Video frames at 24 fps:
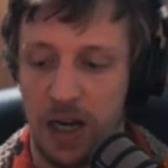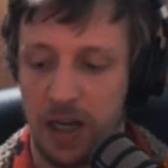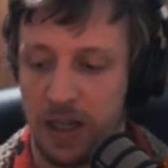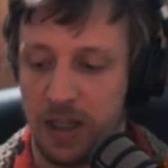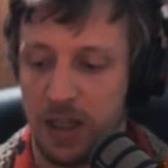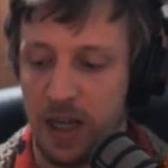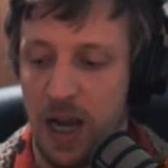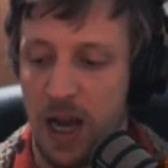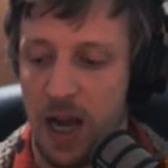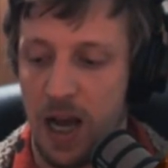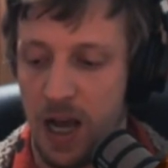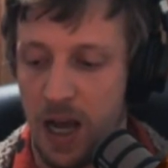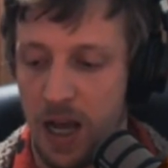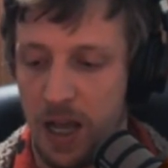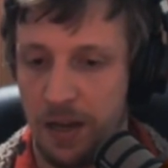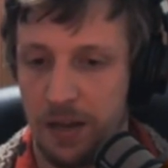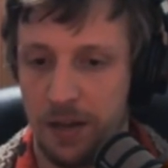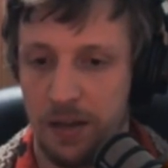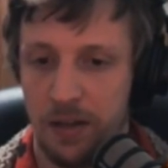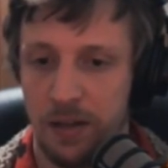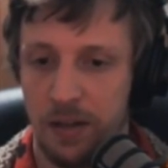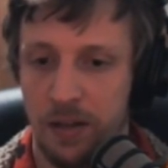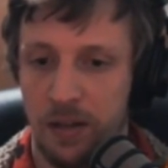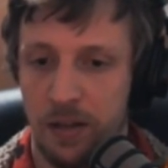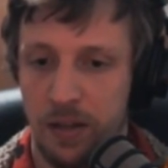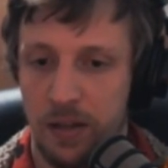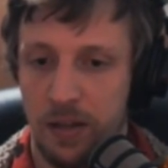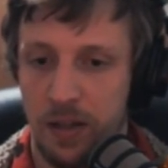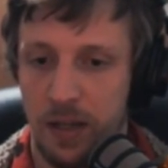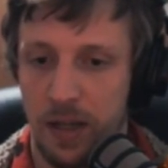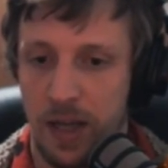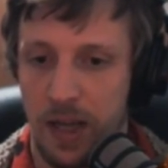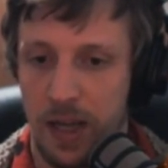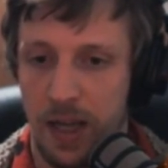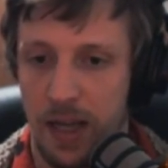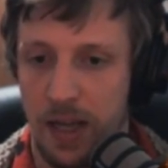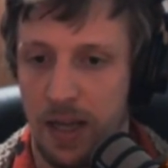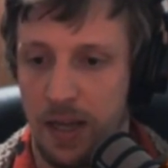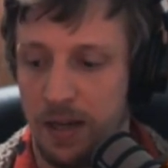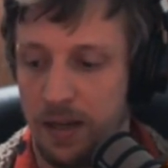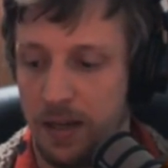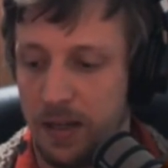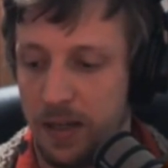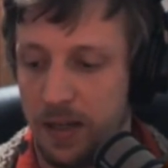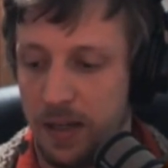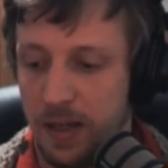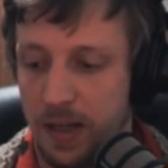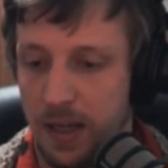a card
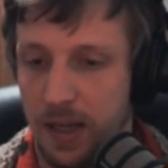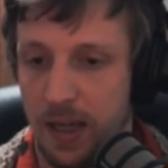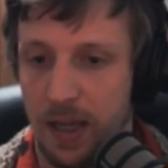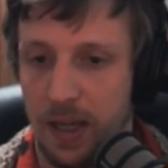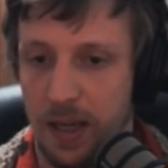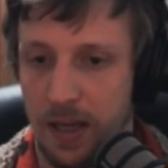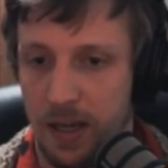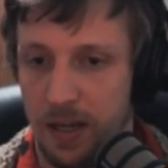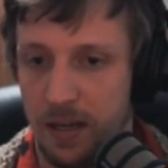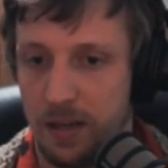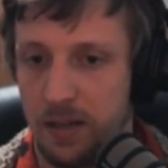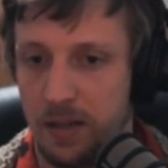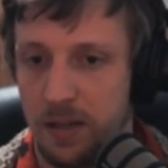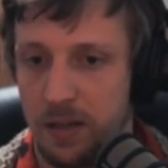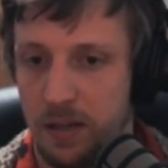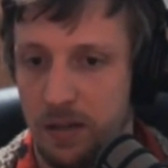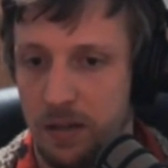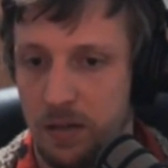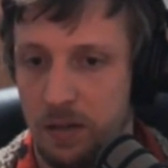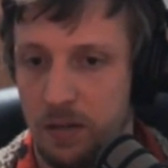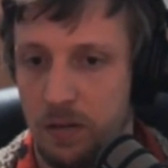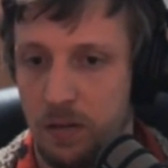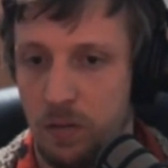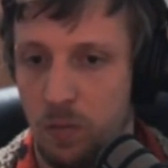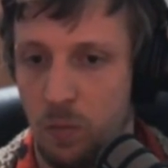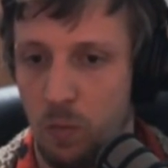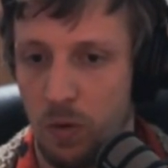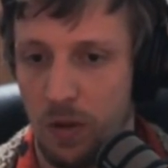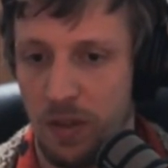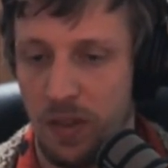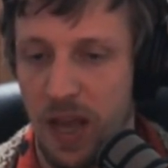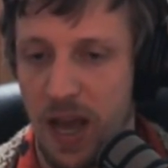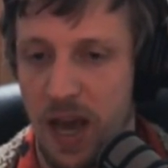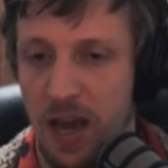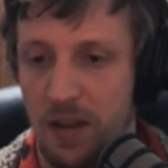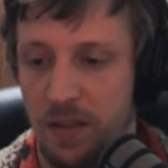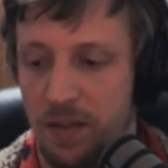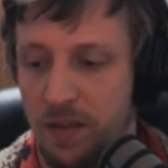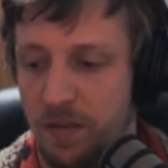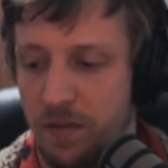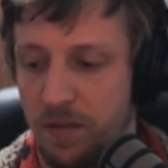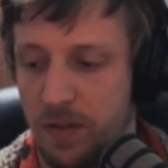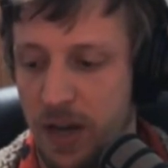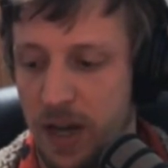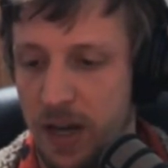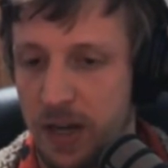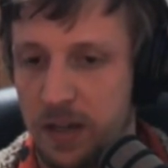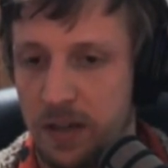and hit it without its
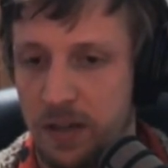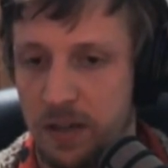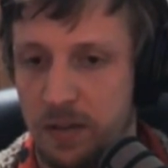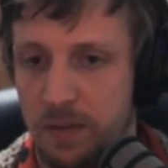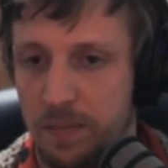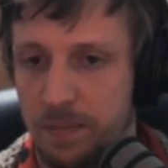effect.